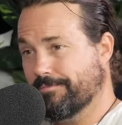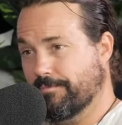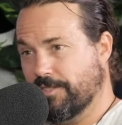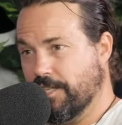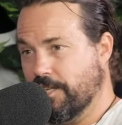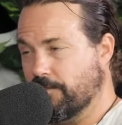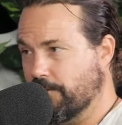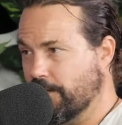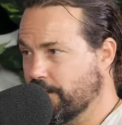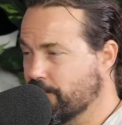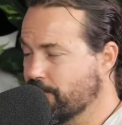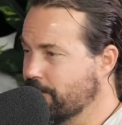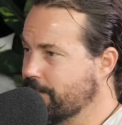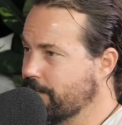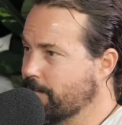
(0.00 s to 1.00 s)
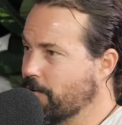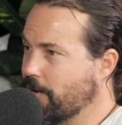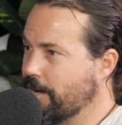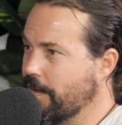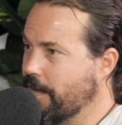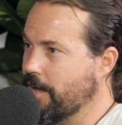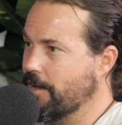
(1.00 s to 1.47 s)
potential injuries they
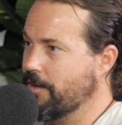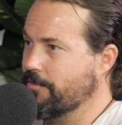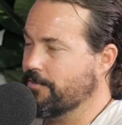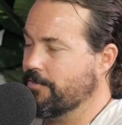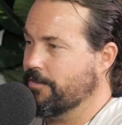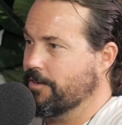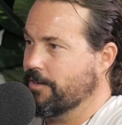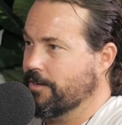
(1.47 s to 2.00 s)
might have.